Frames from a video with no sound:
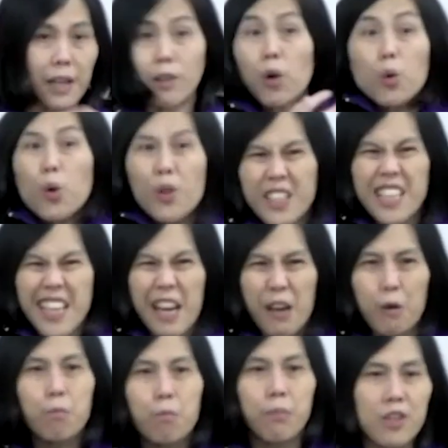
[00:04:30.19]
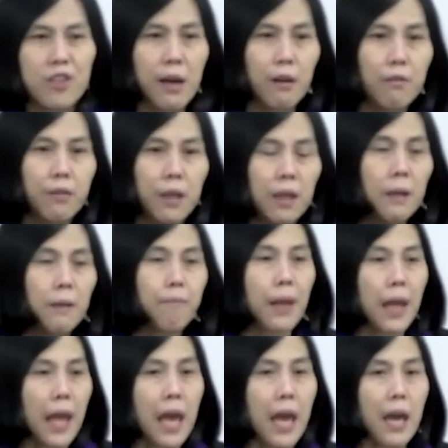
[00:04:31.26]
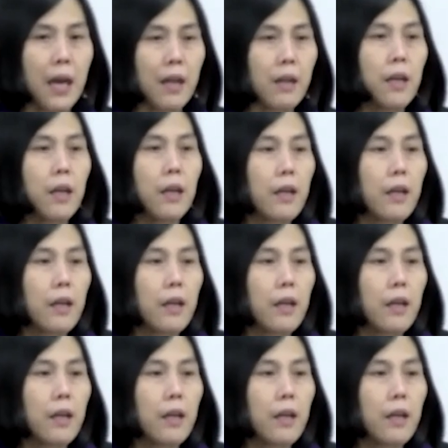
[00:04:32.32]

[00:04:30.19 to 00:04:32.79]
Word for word: I don't know in detail myself, and